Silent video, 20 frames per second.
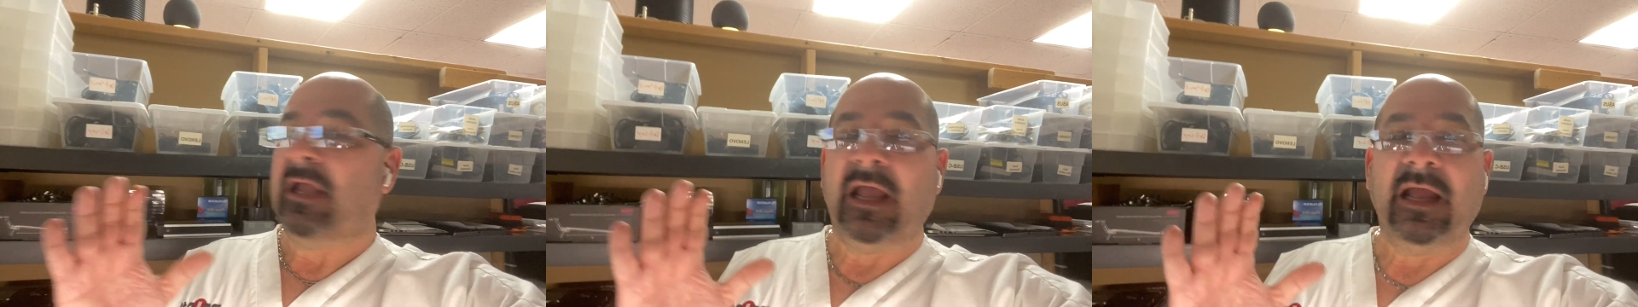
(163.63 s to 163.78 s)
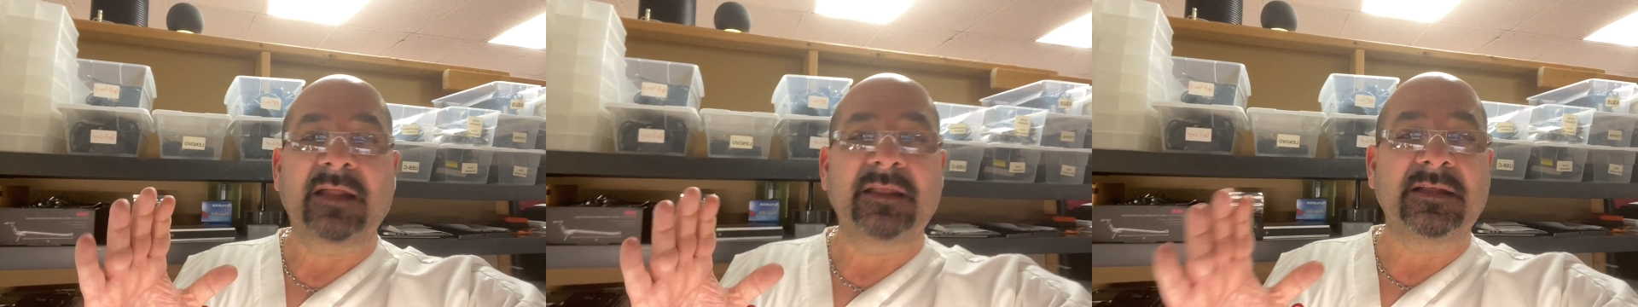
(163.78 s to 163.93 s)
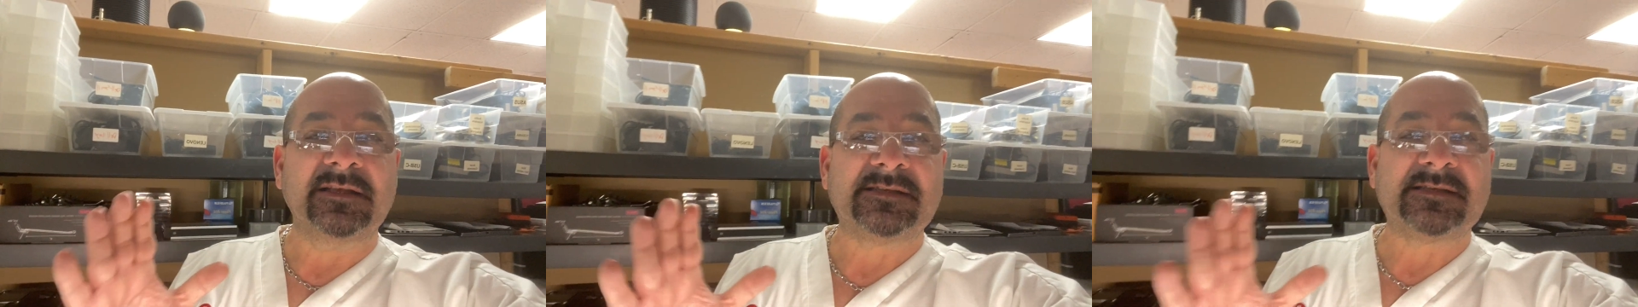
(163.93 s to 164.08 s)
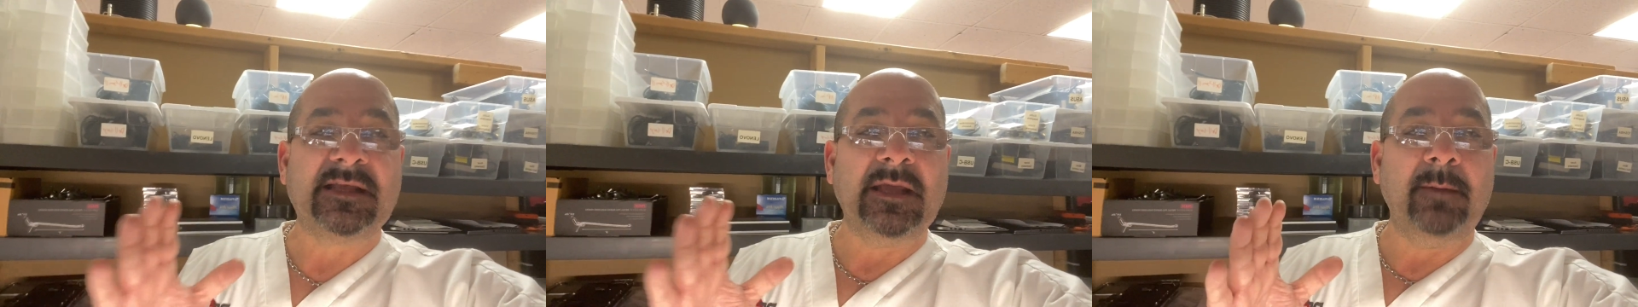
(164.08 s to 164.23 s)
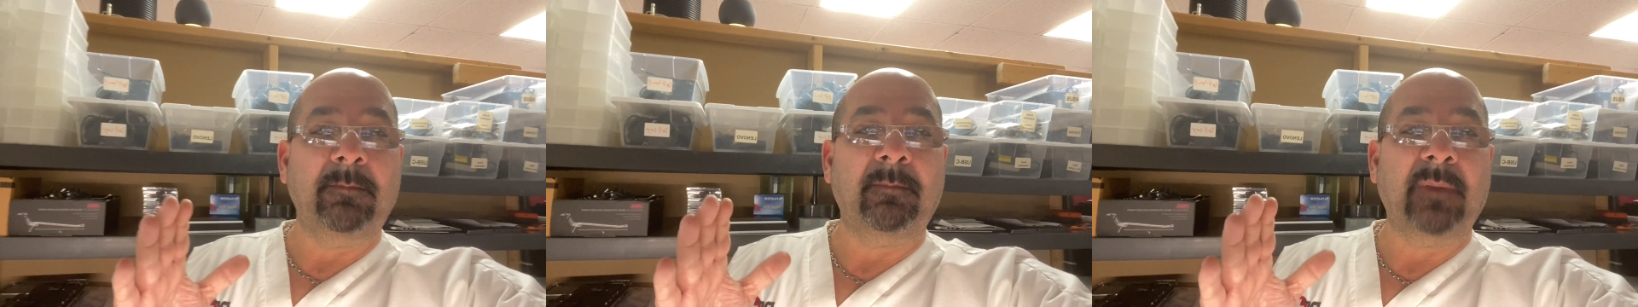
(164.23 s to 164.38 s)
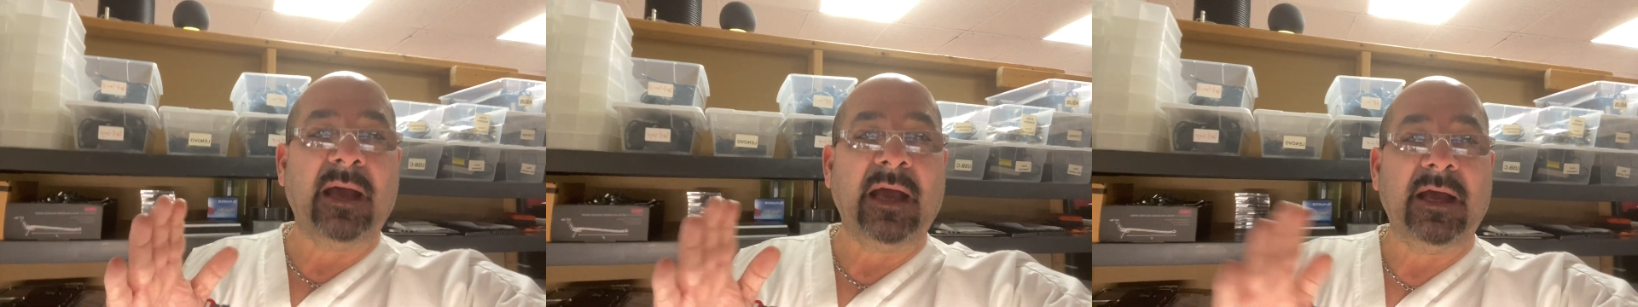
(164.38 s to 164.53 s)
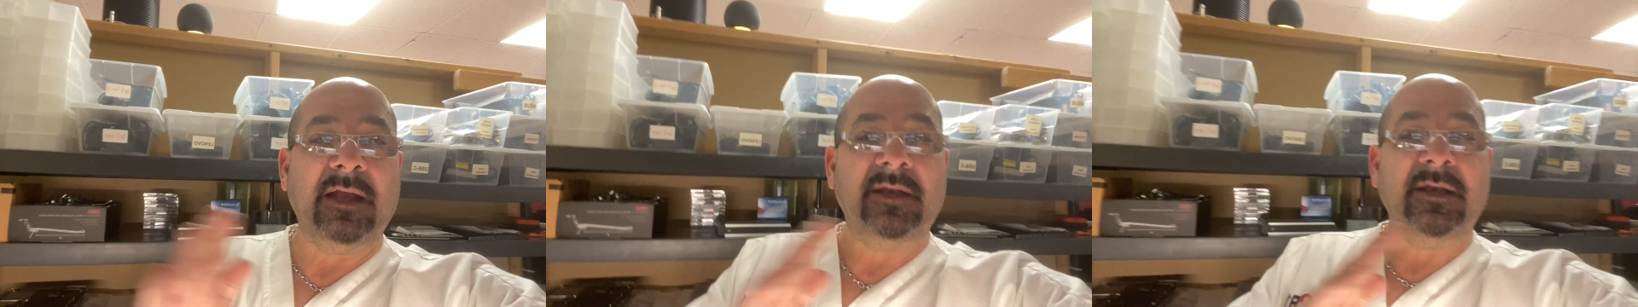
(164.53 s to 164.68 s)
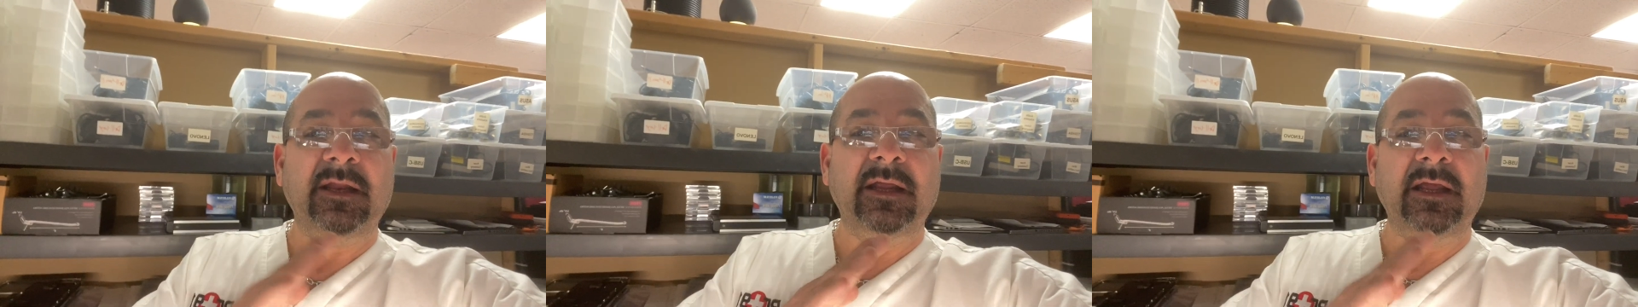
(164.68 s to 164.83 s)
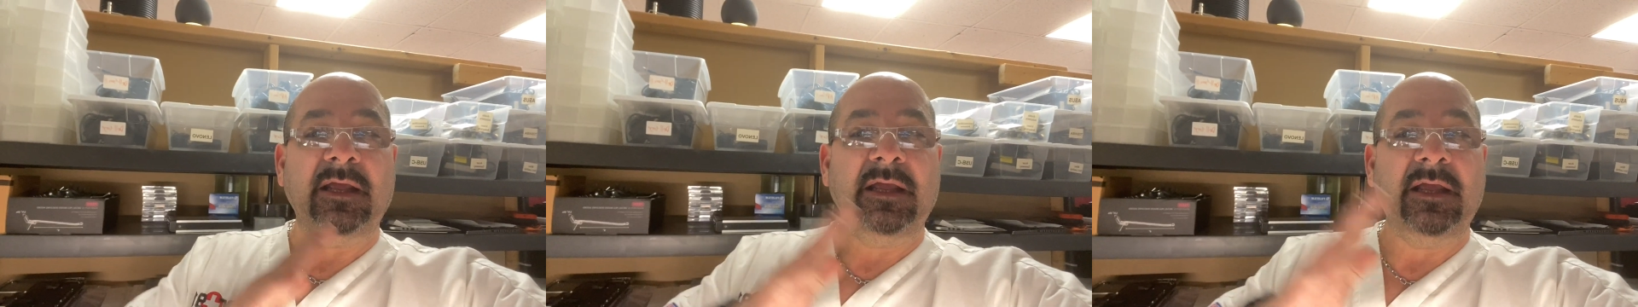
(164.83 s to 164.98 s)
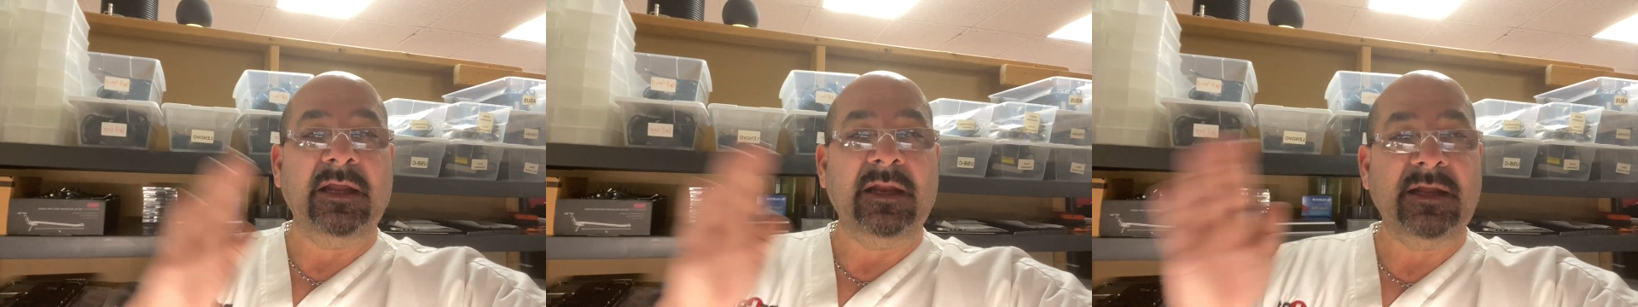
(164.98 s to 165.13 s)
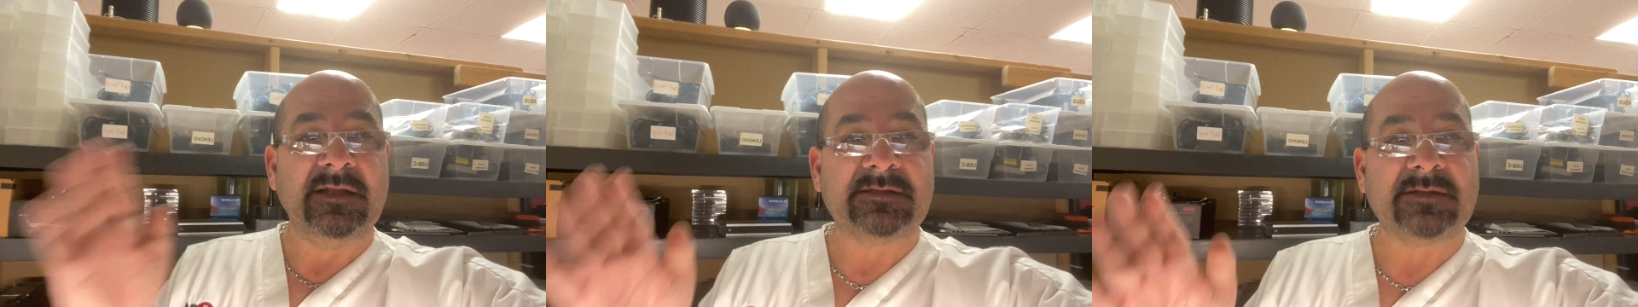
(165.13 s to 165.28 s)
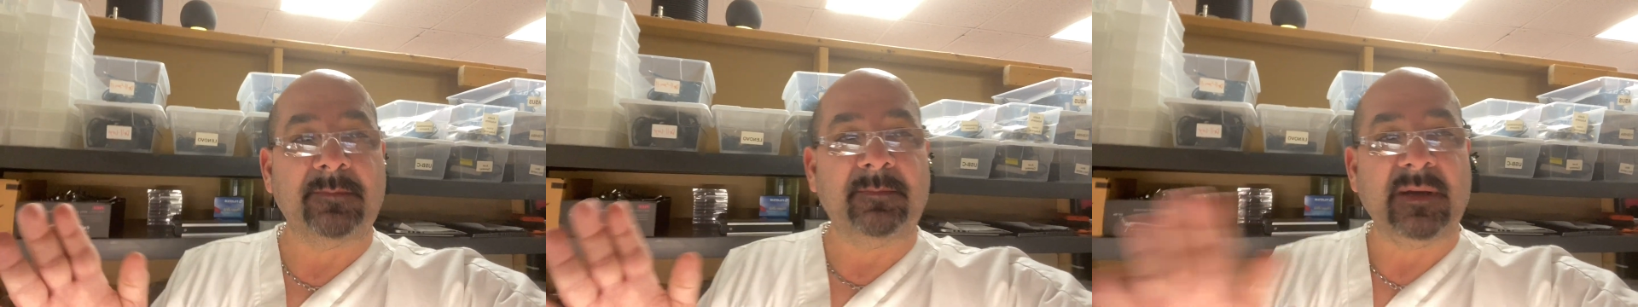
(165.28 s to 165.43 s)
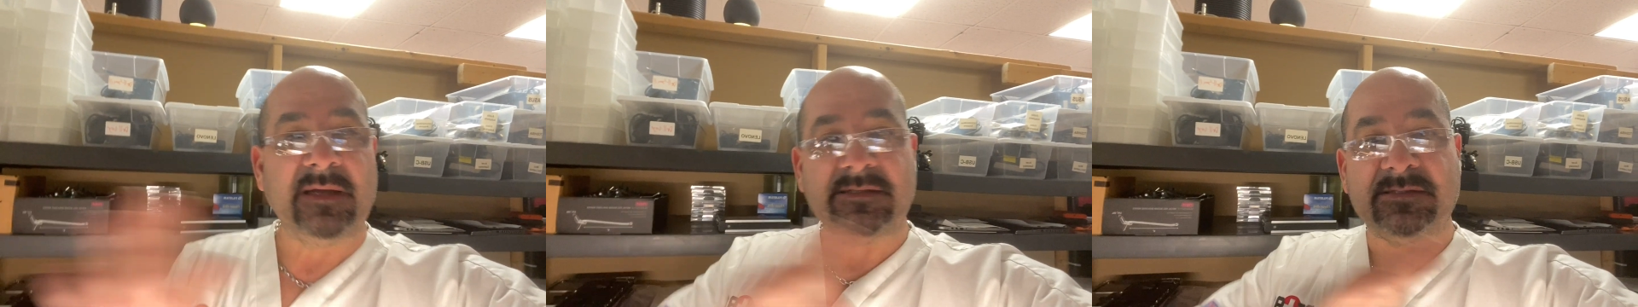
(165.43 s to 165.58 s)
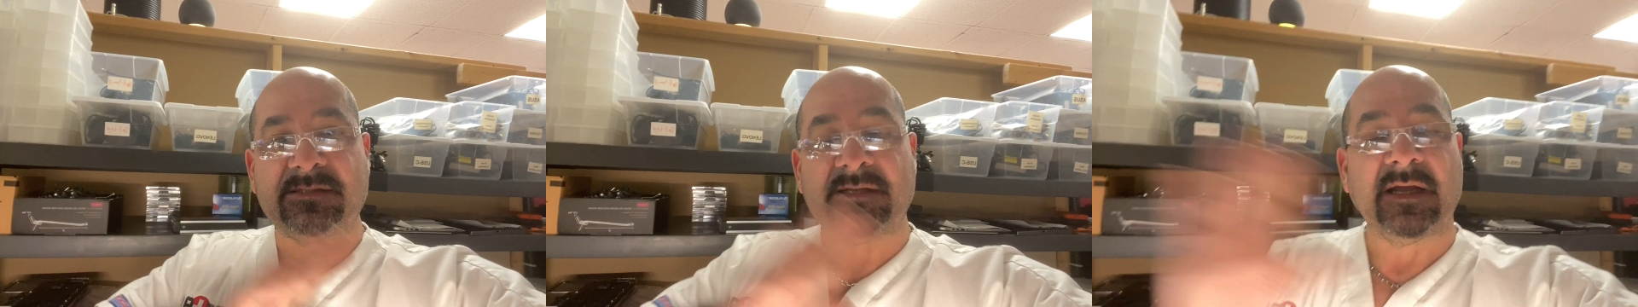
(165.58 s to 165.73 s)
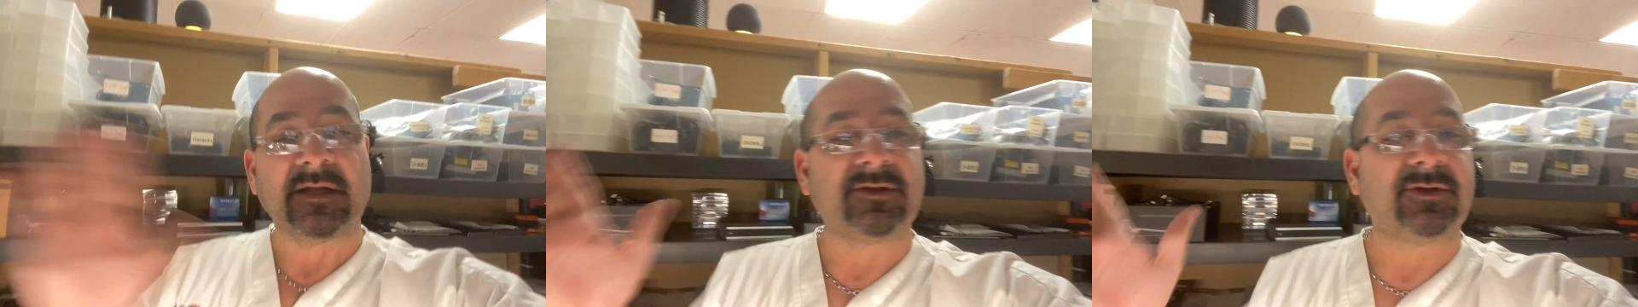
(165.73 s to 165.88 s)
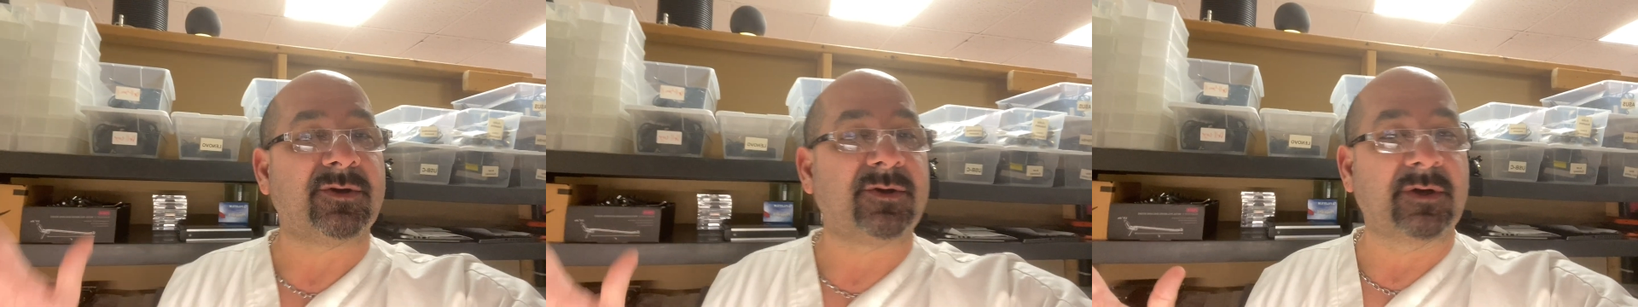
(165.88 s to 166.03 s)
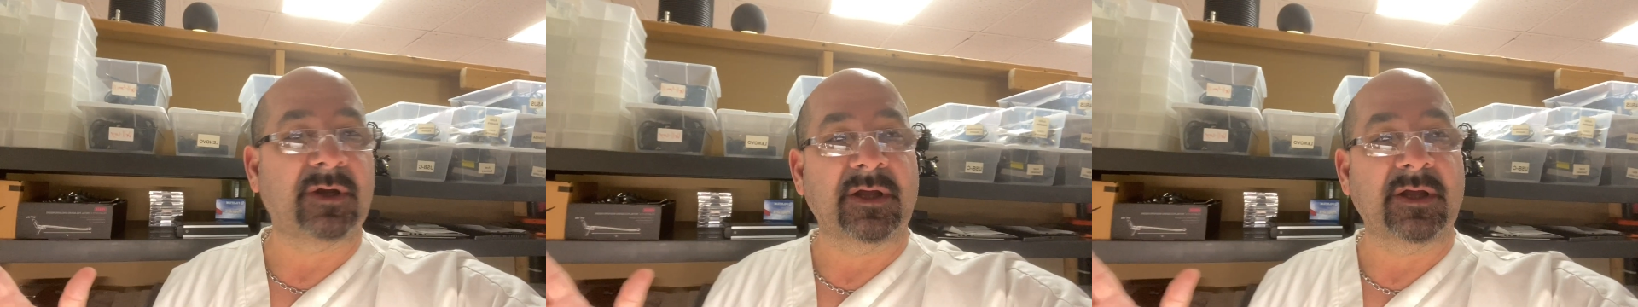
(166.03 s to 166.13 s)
in the skip bad, it hits a bad sector